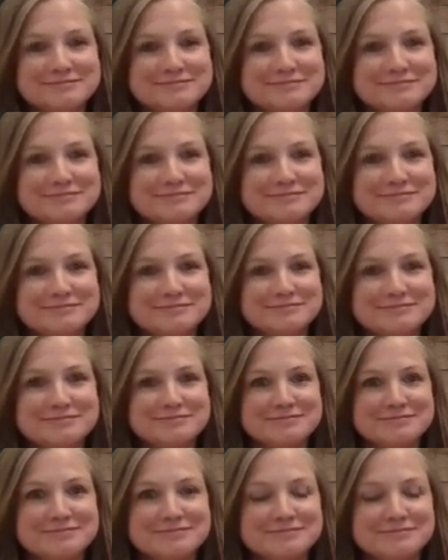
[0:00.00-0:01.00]

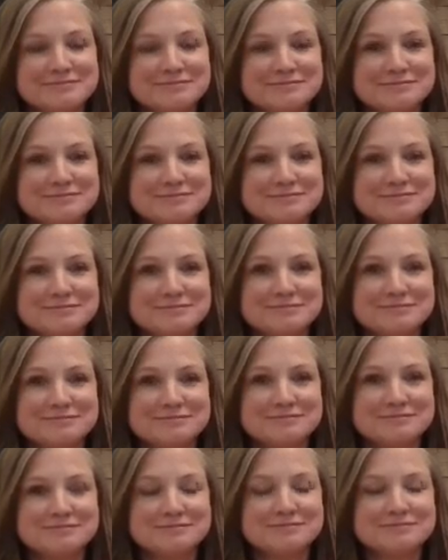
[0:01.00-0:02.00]

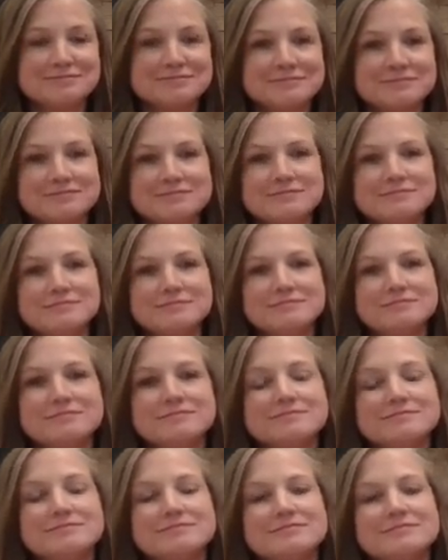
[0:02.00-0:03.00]

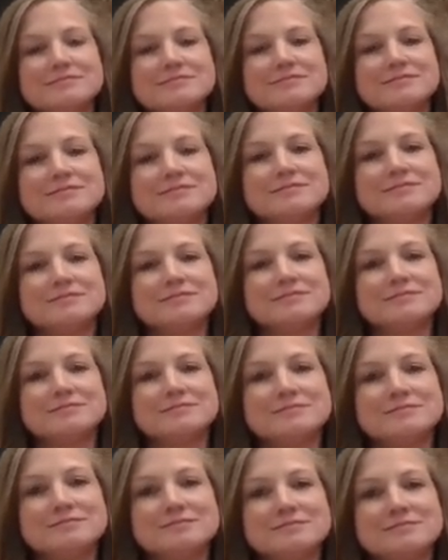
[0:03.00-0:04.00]

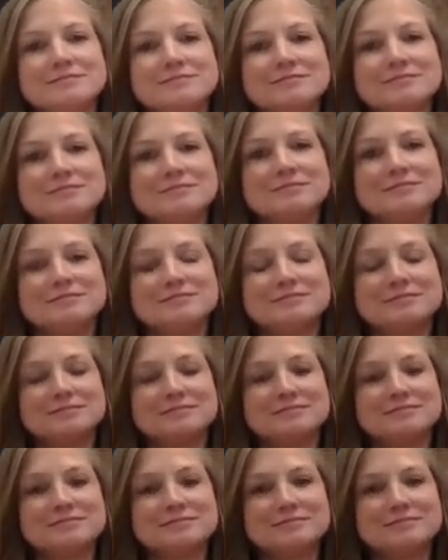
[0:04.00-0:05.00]

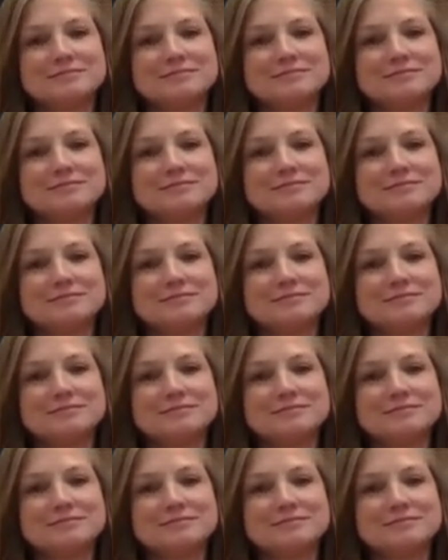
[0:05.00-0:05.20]
(not speaking)